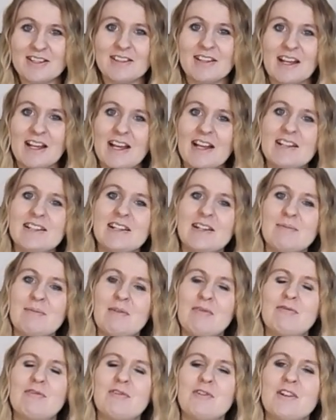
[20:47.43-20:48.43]
Like I said
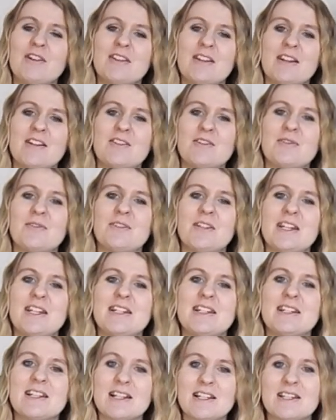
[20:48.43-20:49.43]
before, that is only
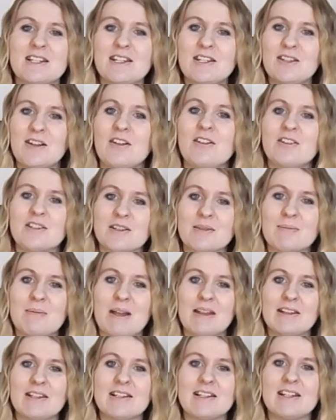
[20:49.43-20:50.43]
$60 a
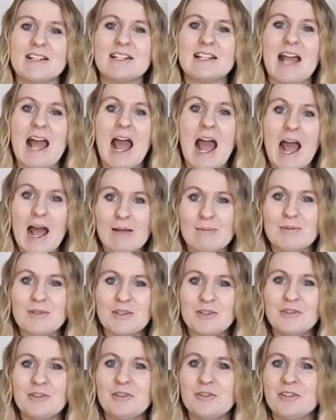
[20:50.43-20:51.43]
month. This is
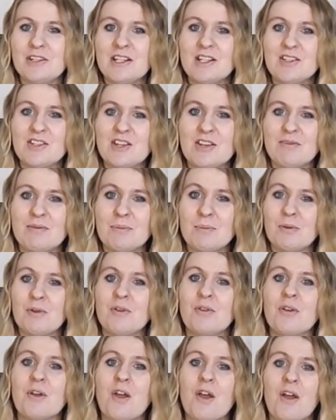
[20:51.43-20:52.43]
absolutely
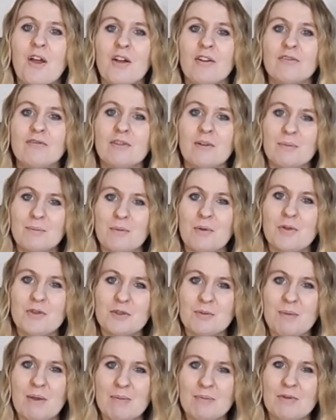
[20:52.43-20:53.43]
achievable for
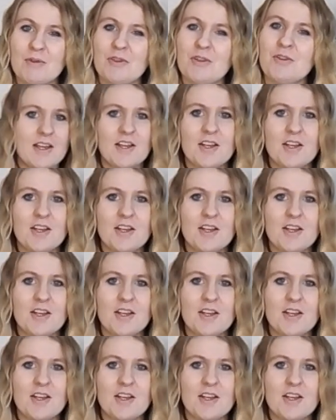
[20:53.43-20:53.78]
most people.